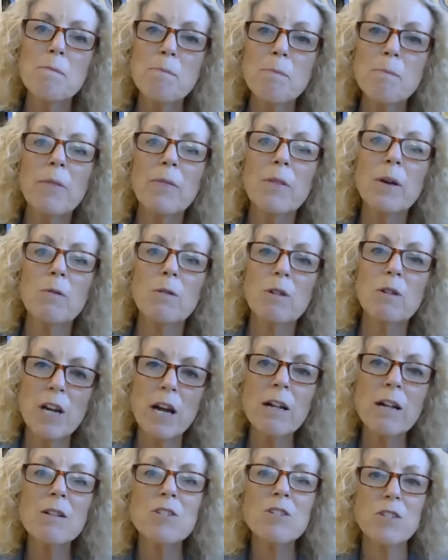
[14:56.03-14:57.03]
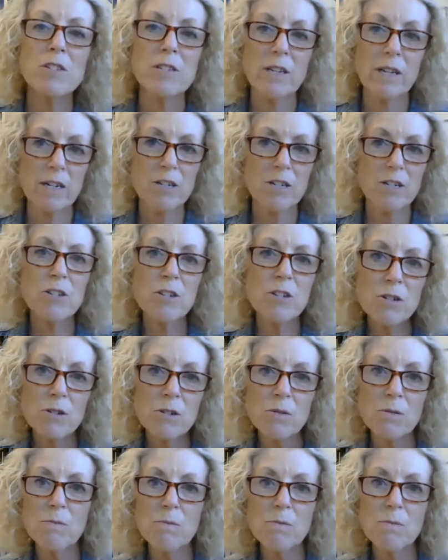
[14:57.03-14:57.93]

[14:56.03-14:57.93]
but there were challenges in it too.